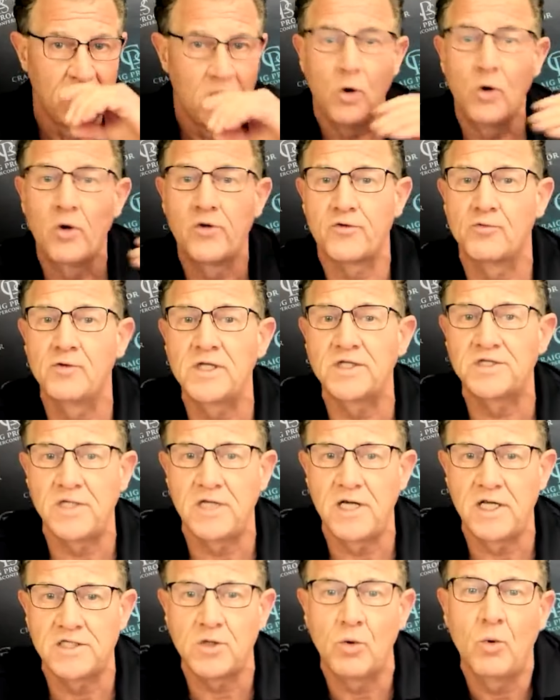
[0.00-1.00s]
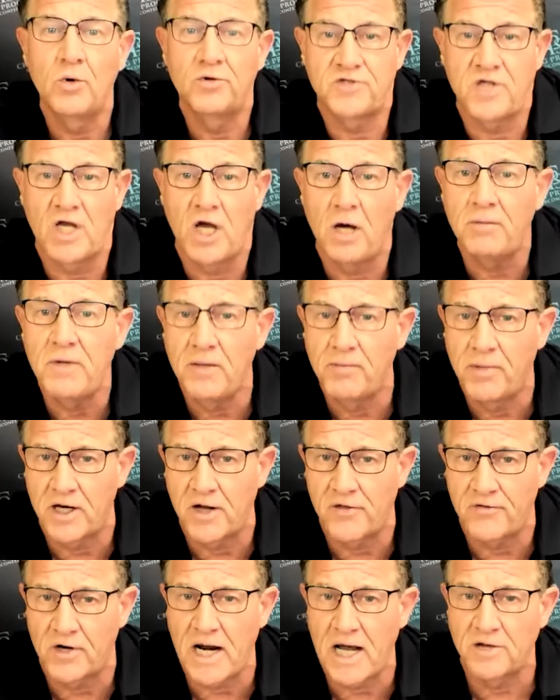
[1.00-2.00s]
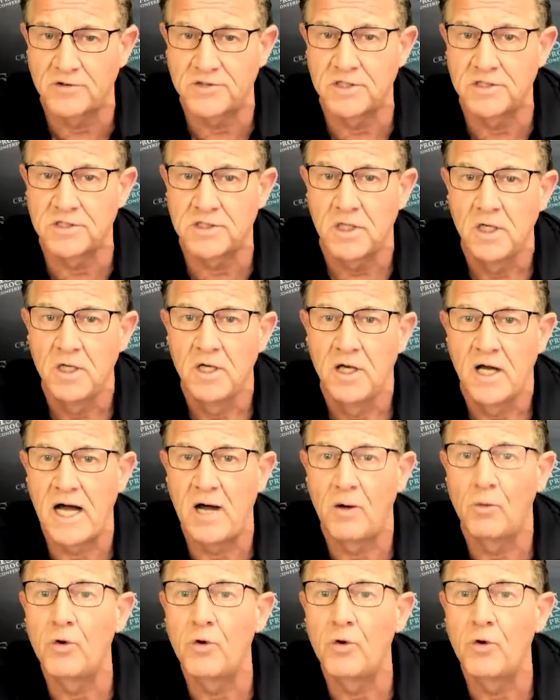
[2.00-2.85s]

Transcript: Or the real estate agent won't tell me about other houses uh,